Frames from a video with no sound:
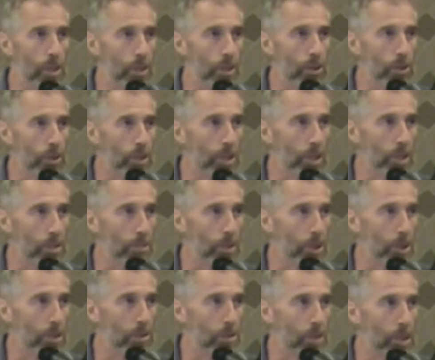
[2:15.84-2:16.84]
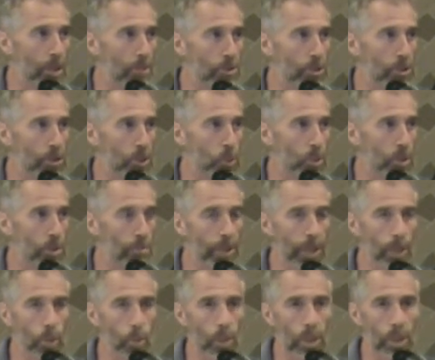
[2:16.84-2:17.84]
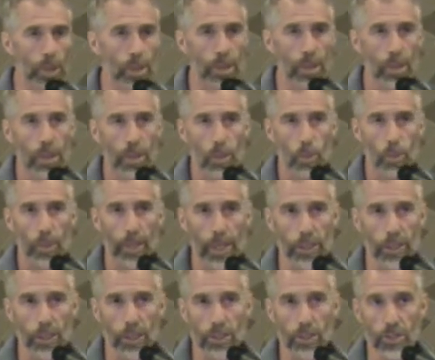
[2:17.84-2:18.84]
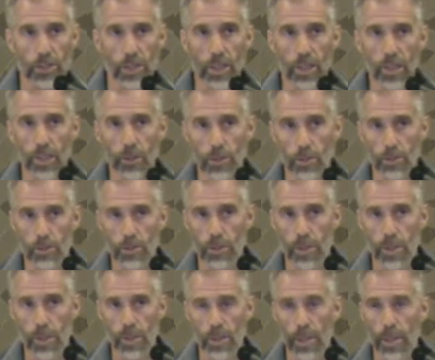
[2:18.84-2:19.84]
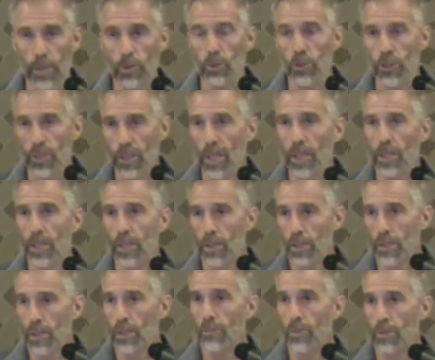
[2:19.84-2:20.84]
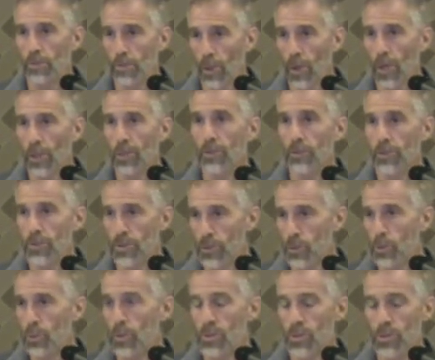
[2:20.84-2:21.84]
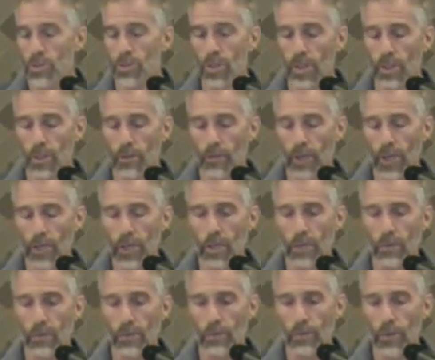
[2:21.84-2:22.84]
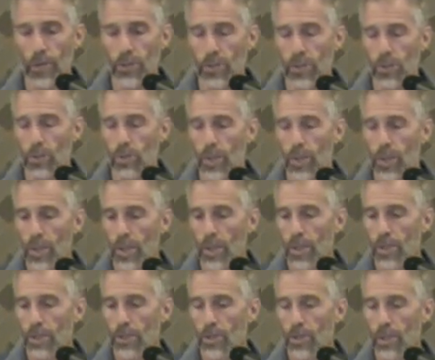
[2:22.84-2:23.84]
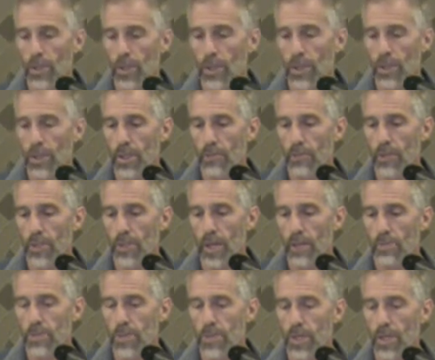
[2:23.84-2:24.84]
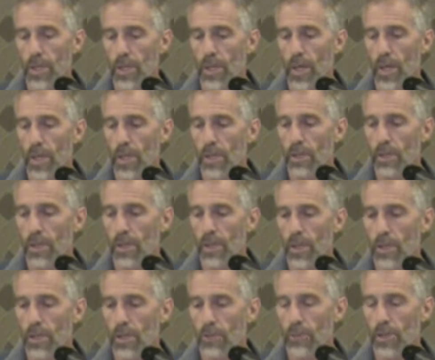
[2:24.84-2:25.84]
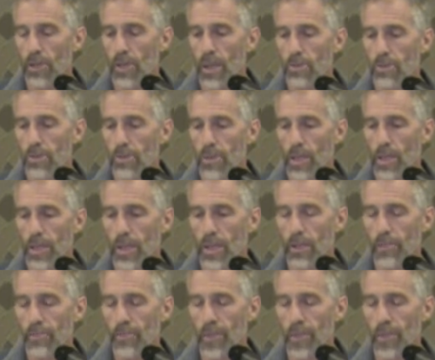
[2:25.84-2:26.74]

looking at the particle composition one by one, we actually can see the heterogeneity in the different particles and sources that are affecting Fresno during different times of the day and different times of the year.